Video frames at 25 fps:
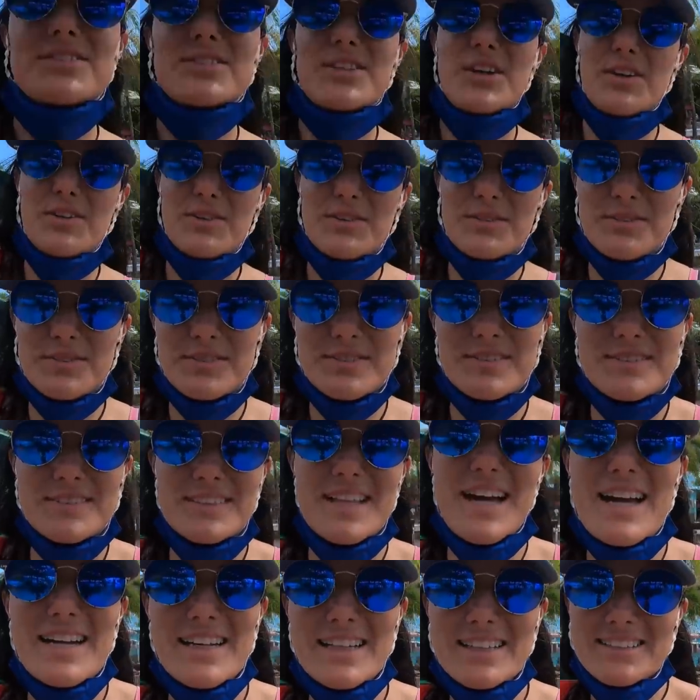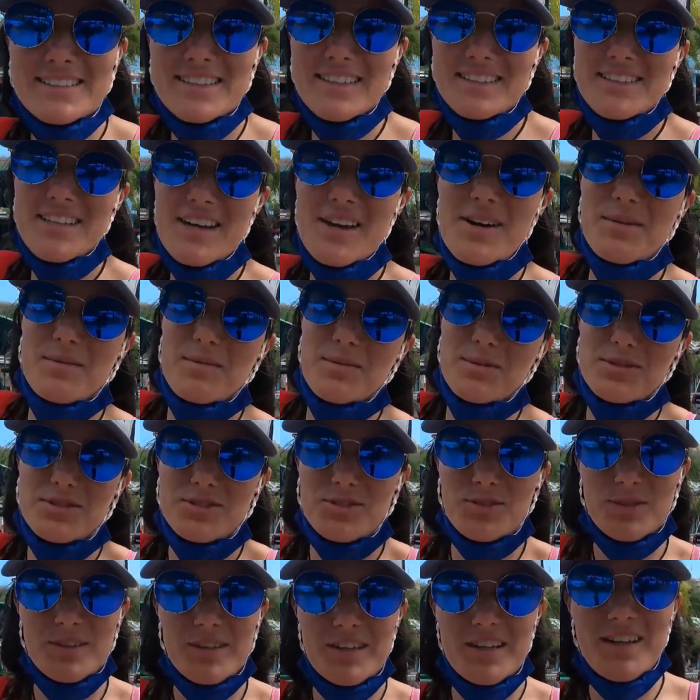So, that is the terrible
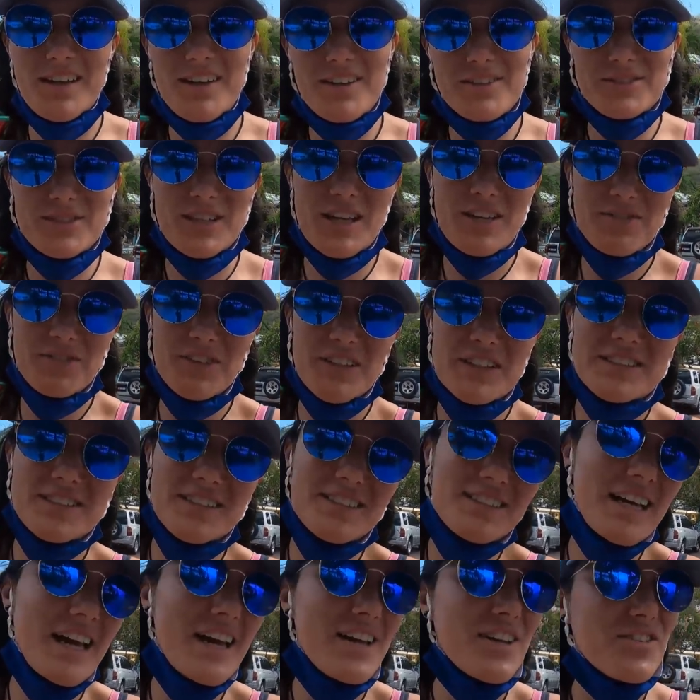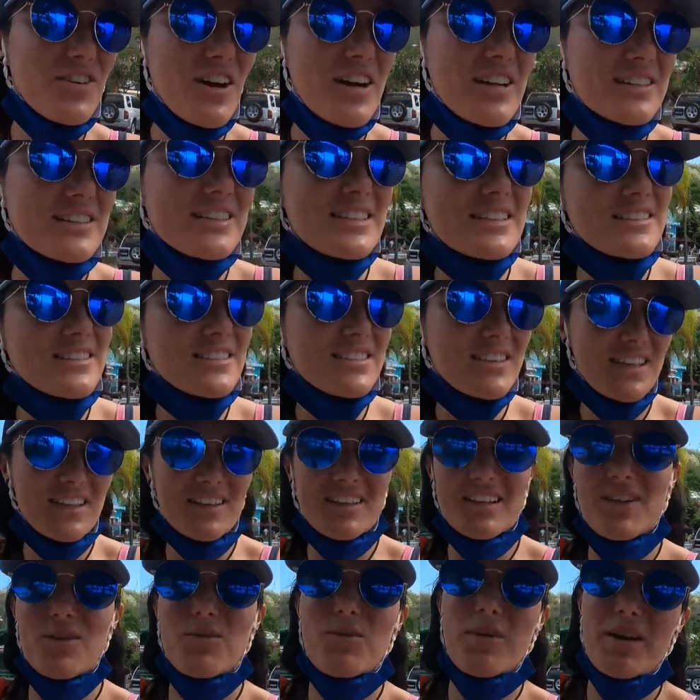story of St. Vincent and Grenadines
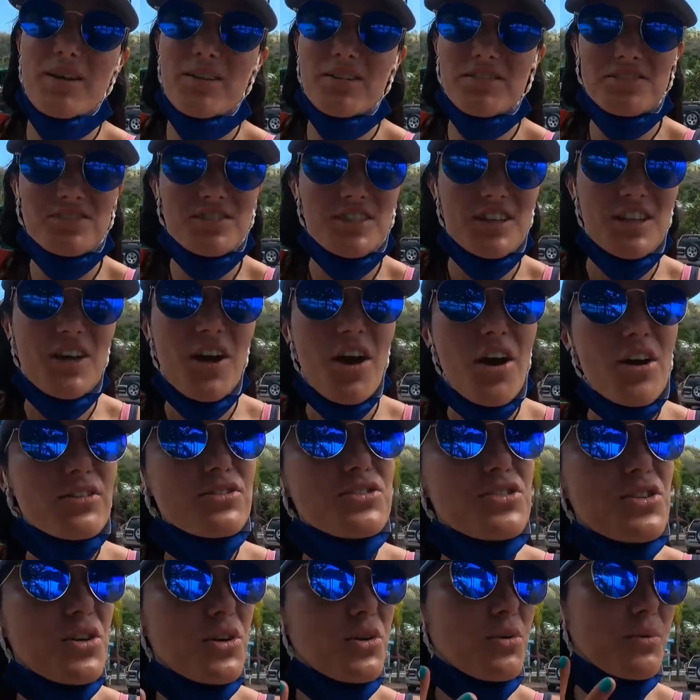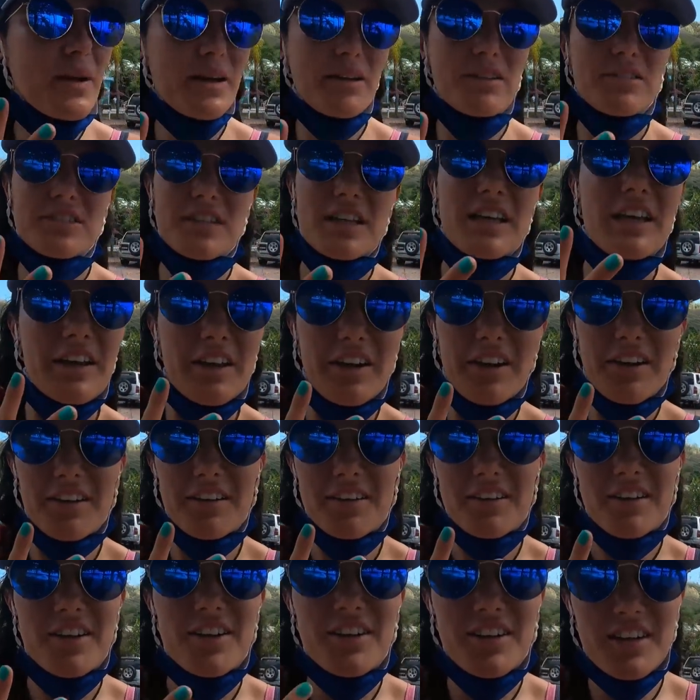killing whales. Two whales a year.
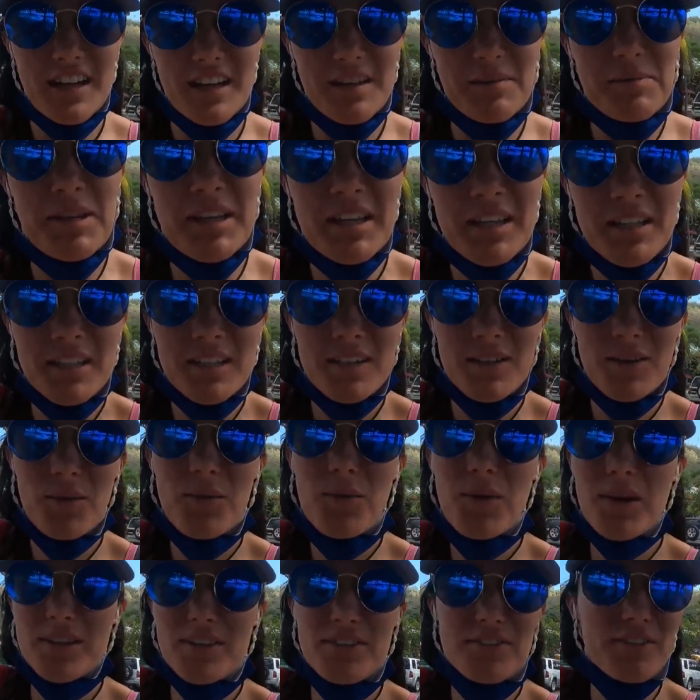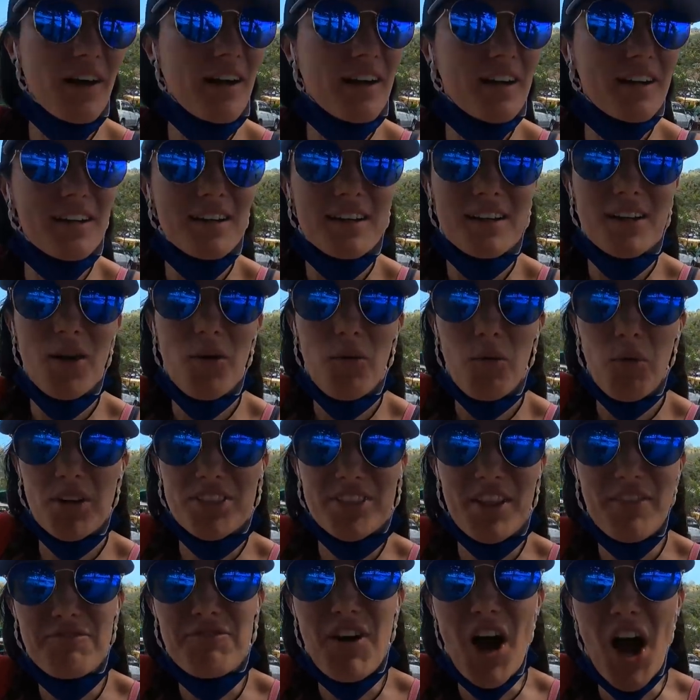Are you kidding me? What the fuck? What
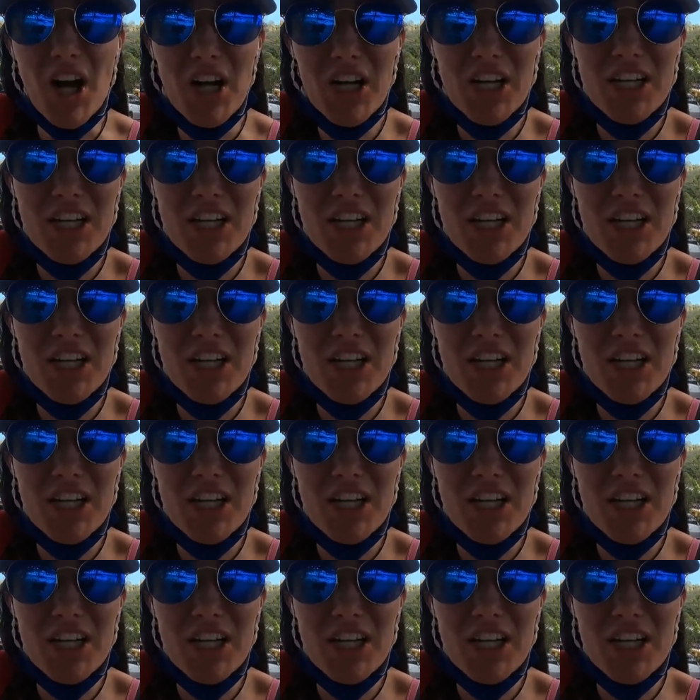the fuck?